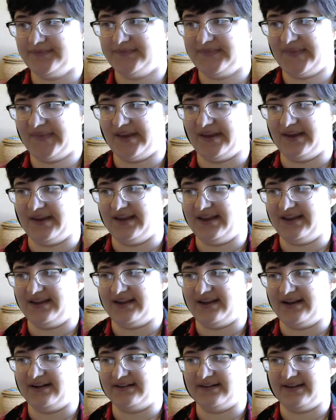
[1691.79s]

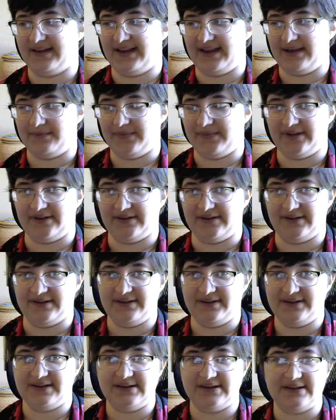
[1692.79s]
Ardalambian.
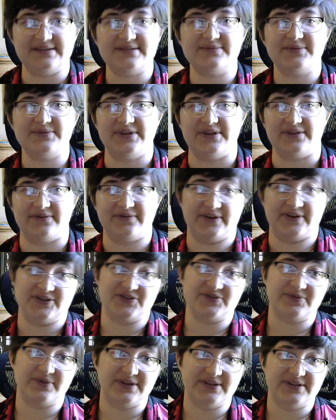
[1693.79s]
It's one of the
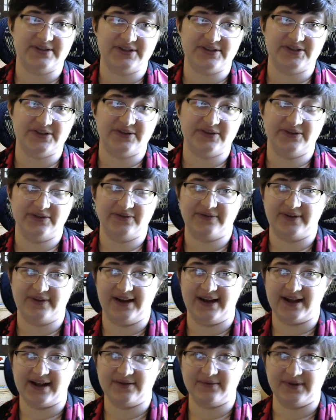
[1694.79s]
first ones that you'll
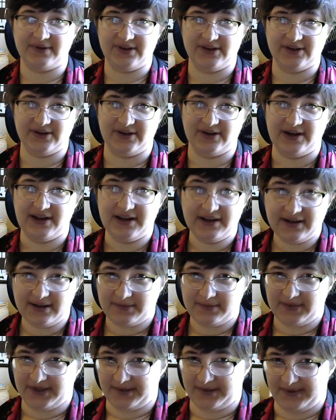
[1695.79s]
find when you're
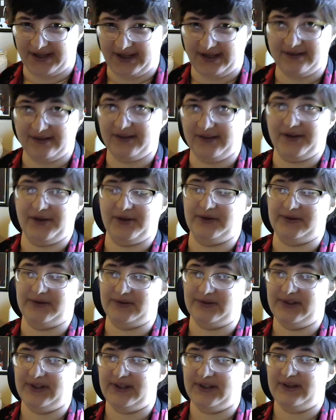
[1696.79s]
becoming in the
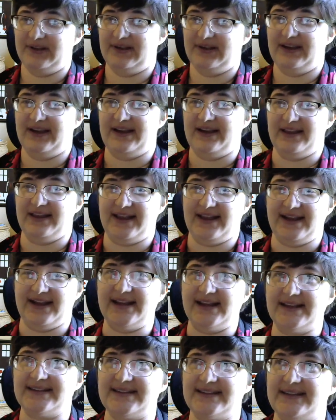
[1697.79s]
know. That
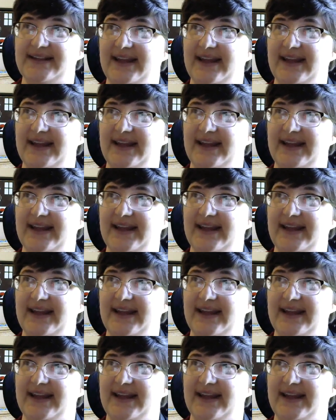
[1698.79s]
is an